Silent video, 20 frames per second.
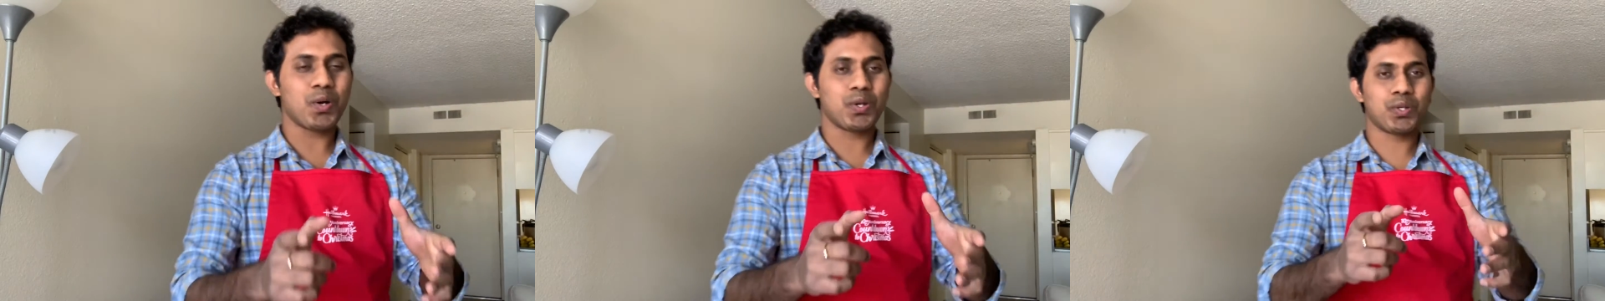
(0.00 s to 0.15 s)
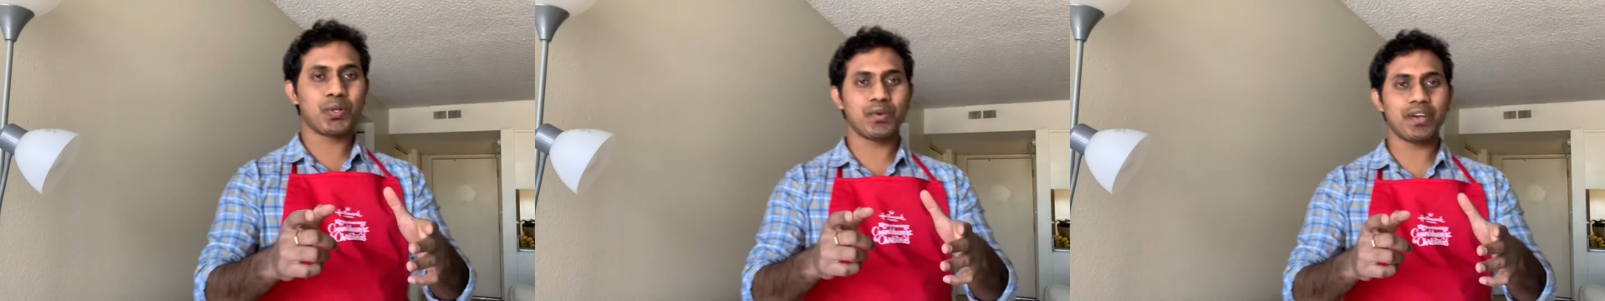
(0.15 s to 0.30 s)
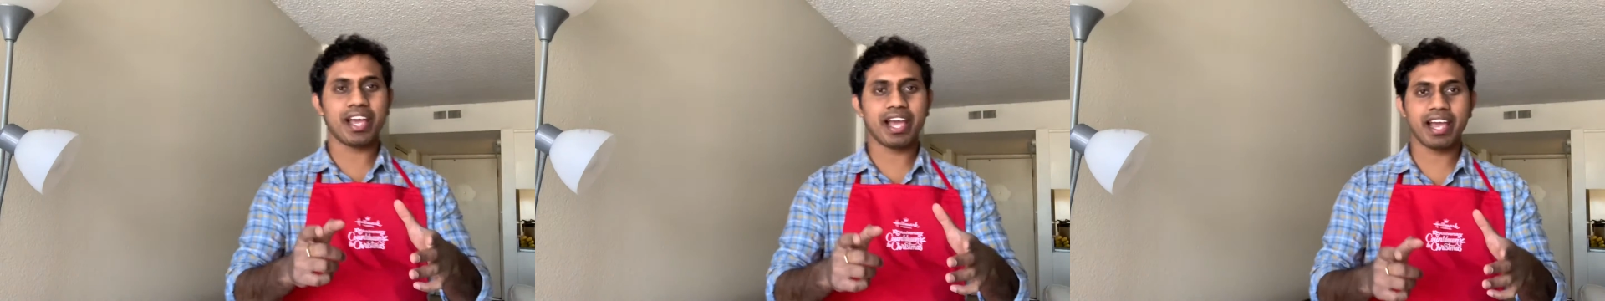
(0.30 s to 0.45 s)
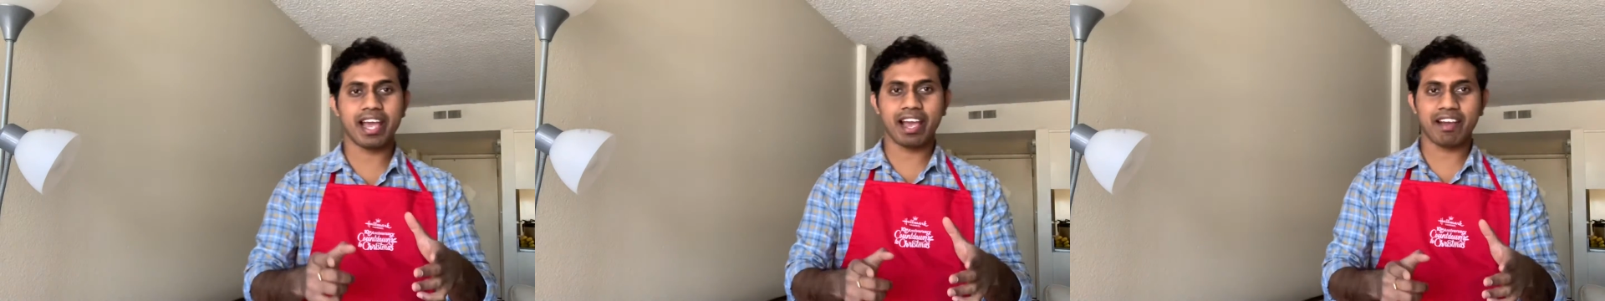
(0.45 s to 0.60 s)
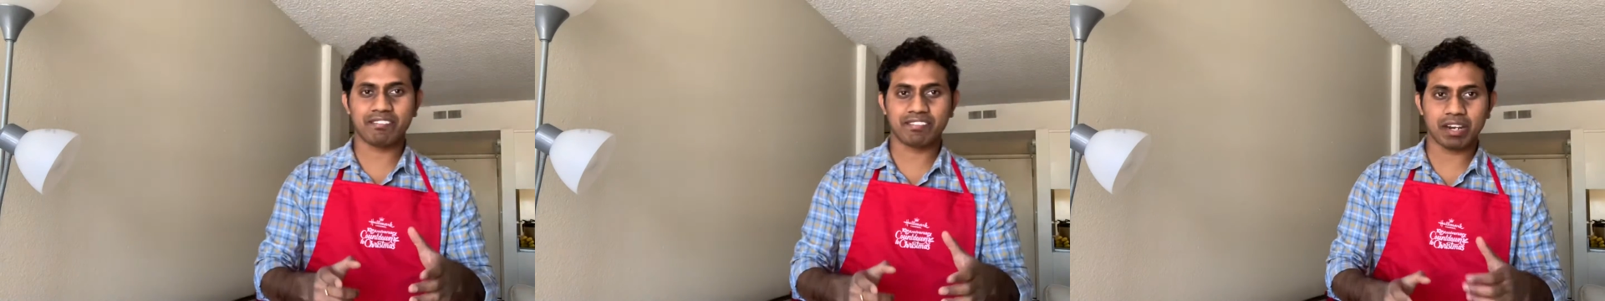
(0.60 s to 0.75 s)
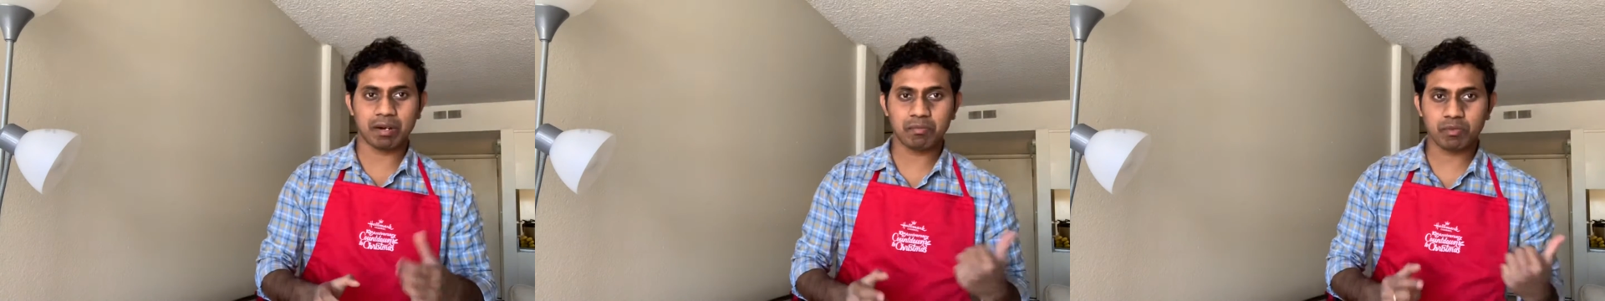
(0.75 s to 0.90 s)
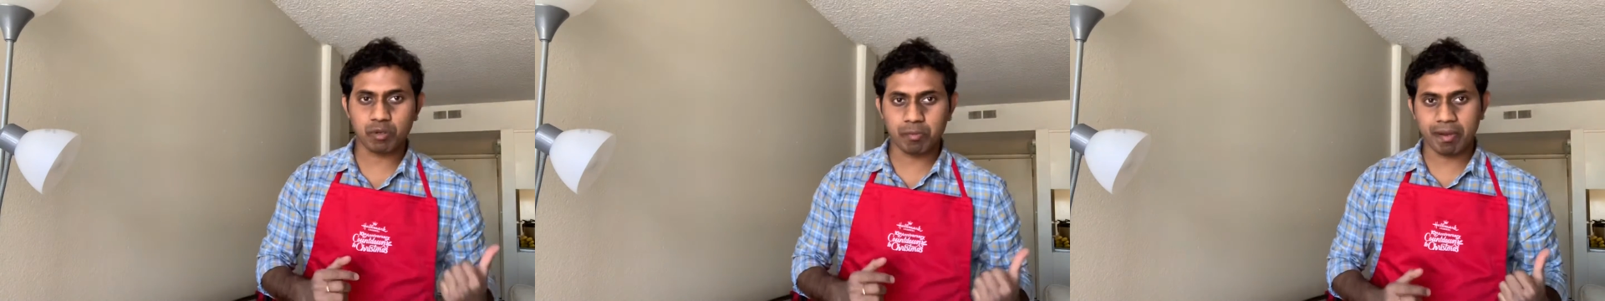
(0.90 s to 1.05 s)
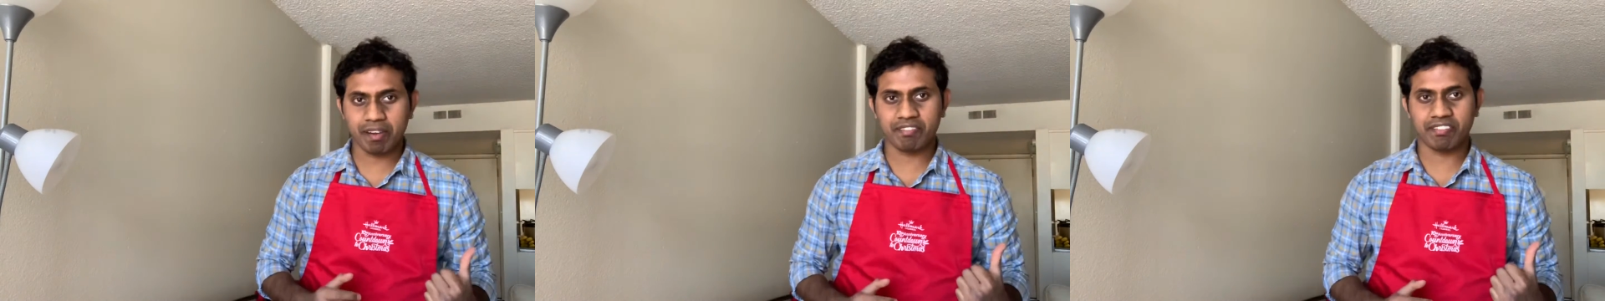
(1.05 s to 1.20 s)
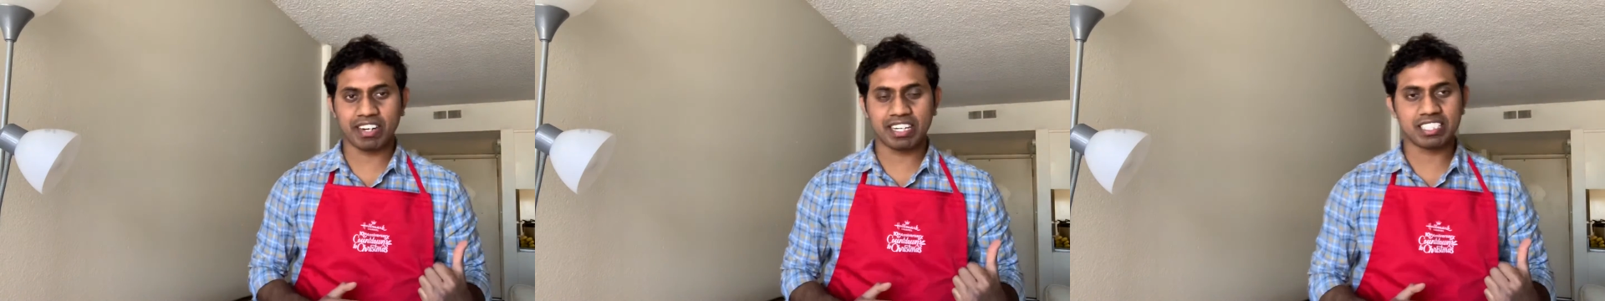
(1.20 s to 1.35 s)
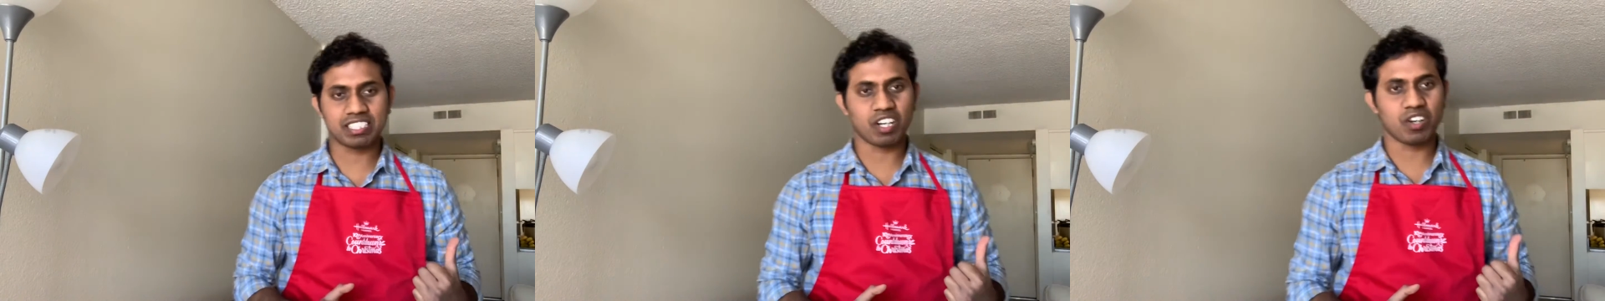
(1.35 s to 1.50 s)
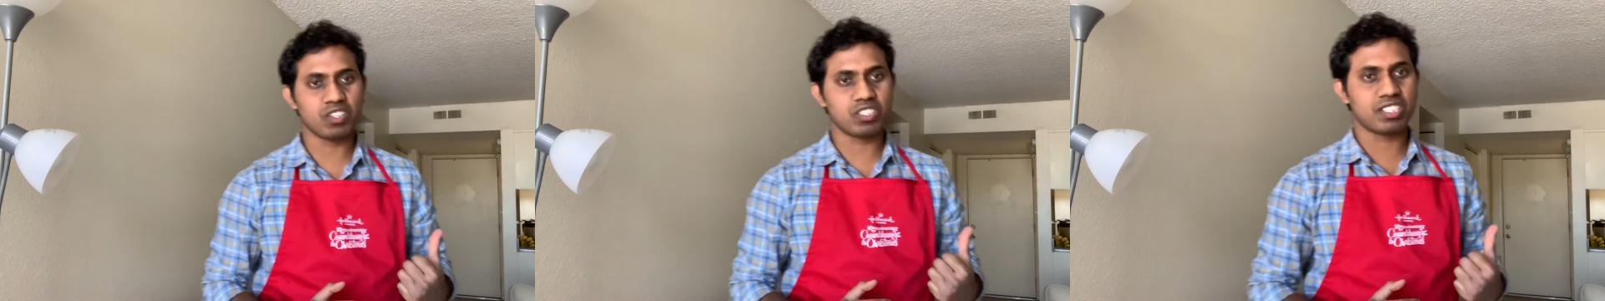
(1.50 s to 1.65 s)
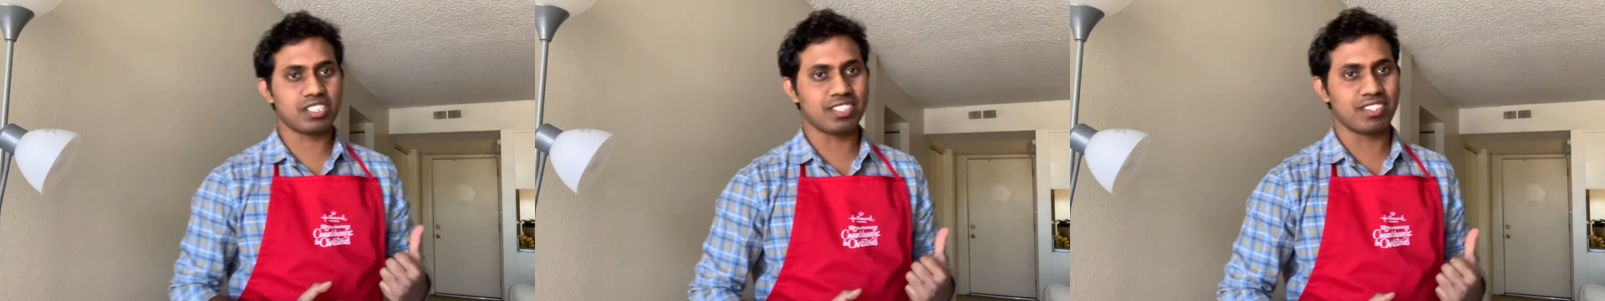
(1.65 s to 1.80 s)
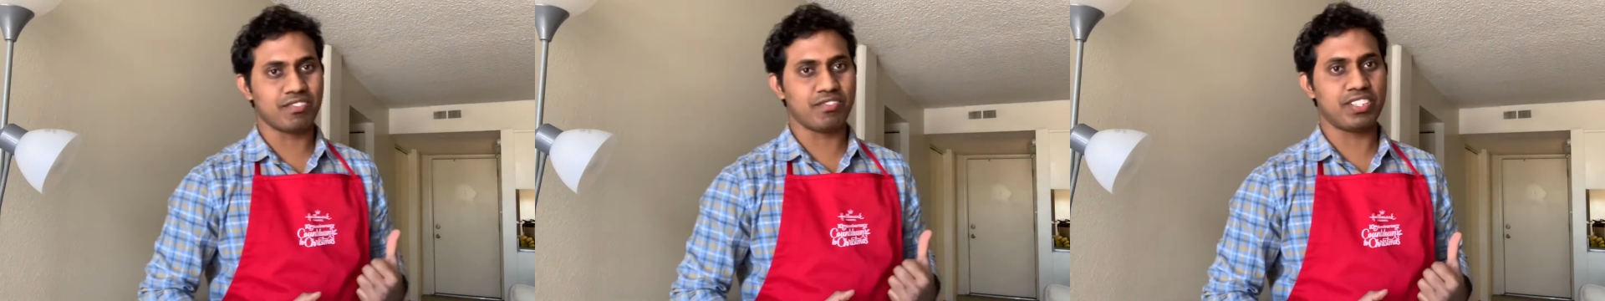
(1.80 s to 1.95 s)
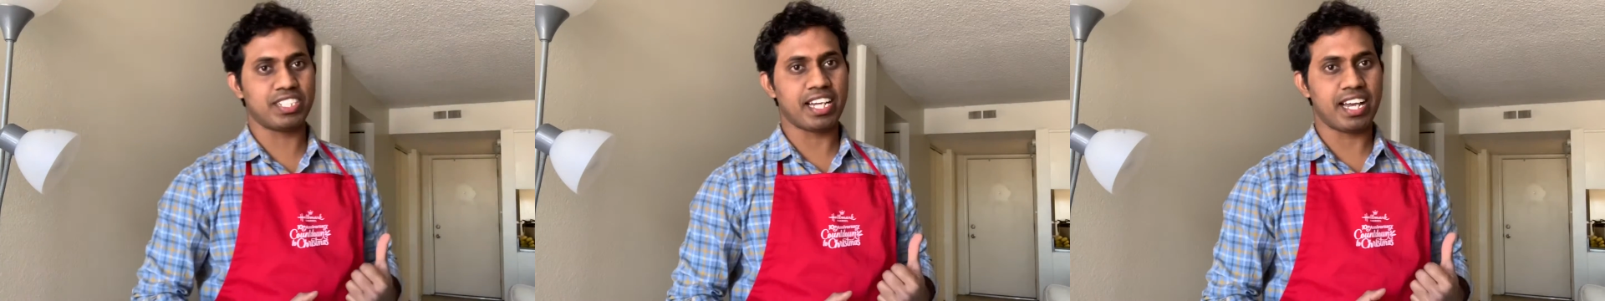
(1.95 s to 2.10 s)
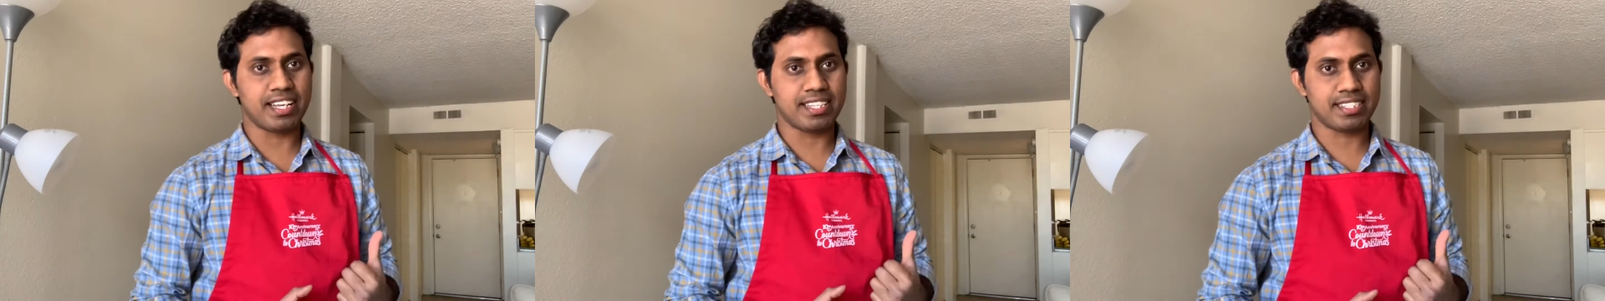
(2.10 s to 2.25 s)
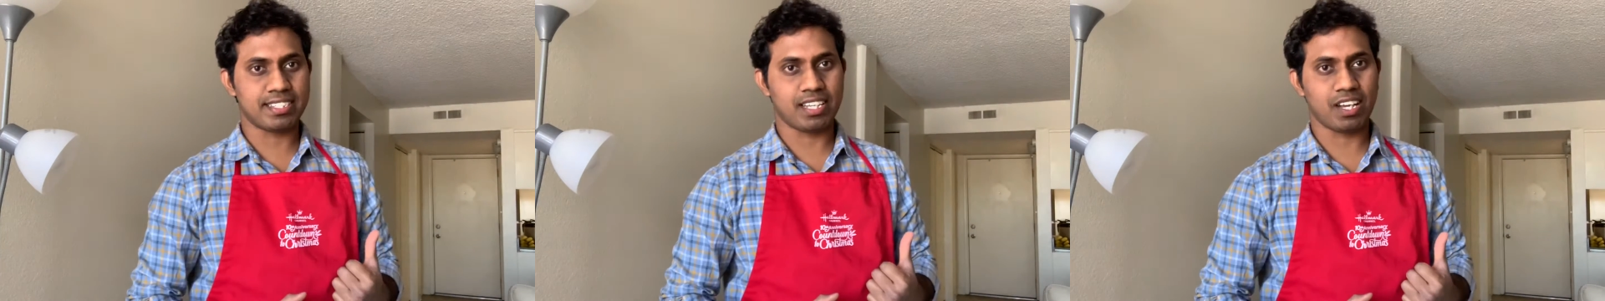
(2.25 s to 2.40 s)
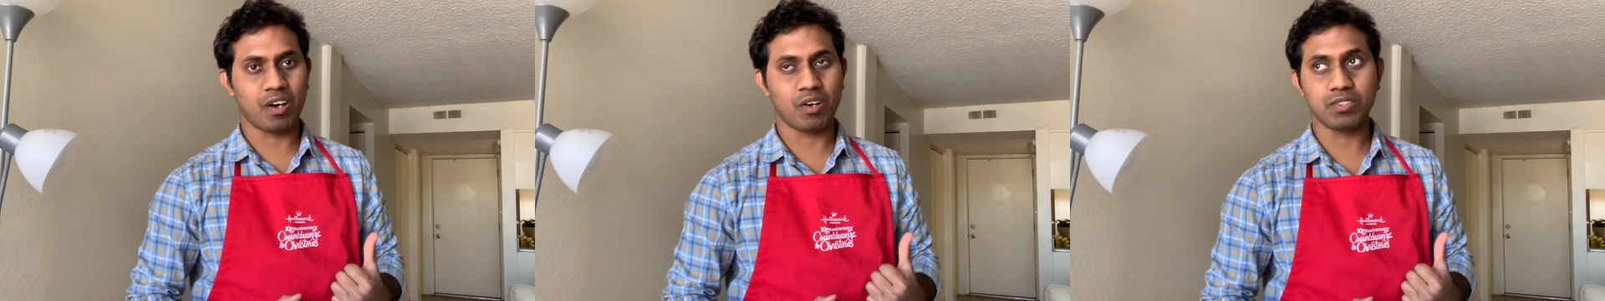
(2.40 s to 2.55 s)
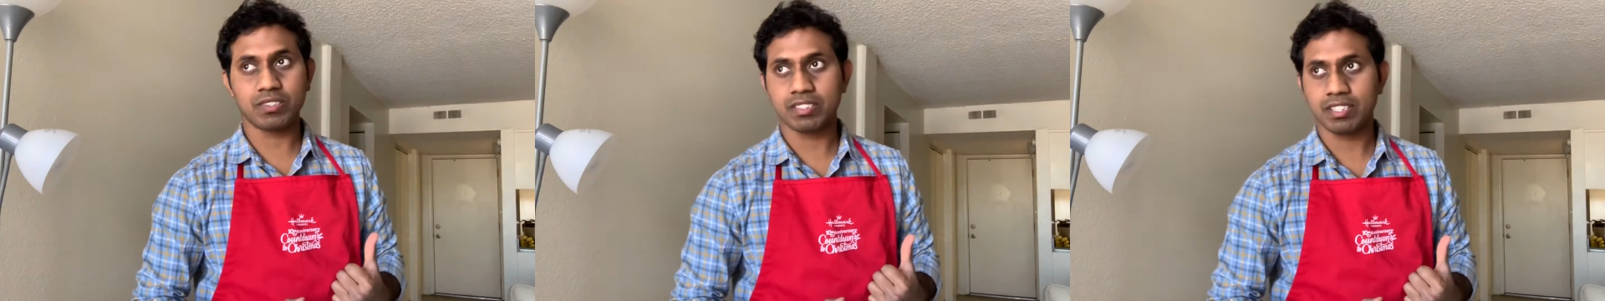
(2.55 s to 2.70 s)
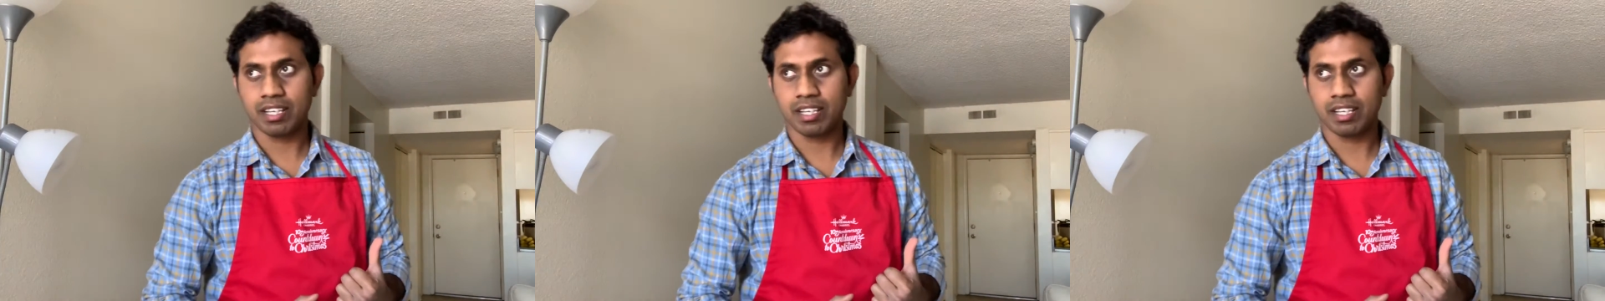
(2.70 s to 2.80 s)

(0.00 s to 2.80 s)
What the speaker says: today I've come to my friend's house, Vijay's house,